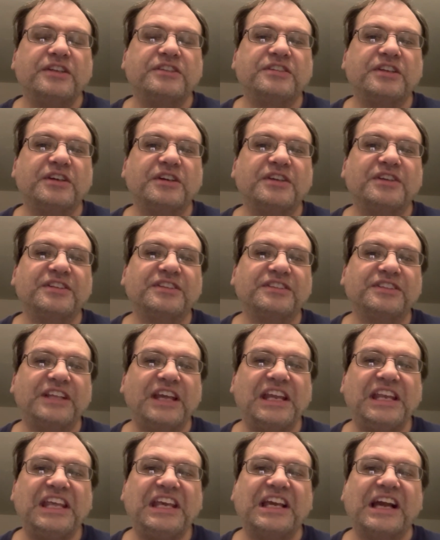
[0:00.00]
to
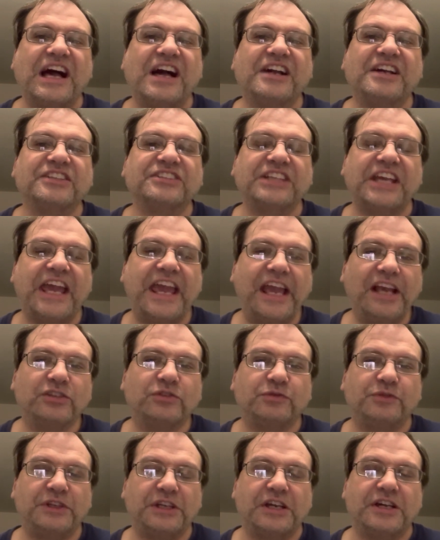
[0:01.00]
Lady Gaga's
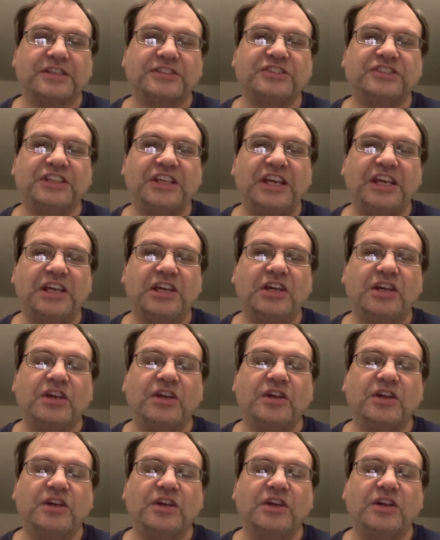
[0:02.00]
ex-fiance,